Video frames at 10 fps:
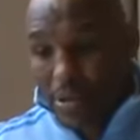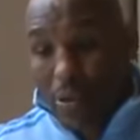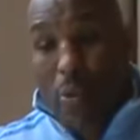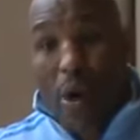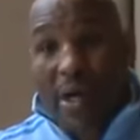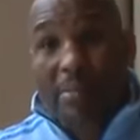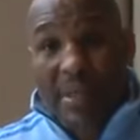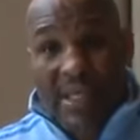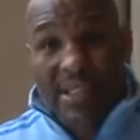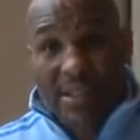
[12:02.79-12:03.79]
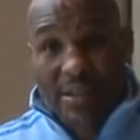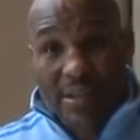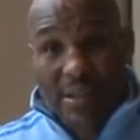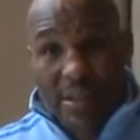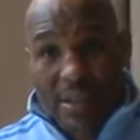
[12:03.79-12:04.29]
the wannabes
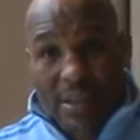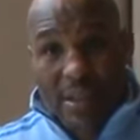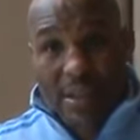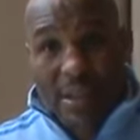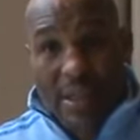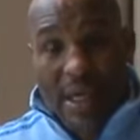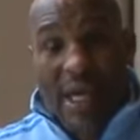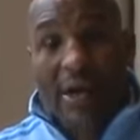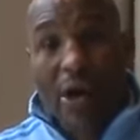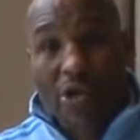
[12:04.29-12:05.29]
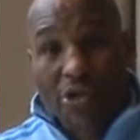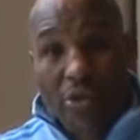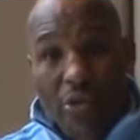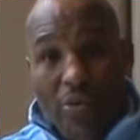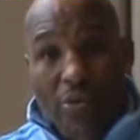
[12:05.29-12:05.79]
and
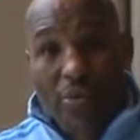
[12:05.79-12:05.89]
also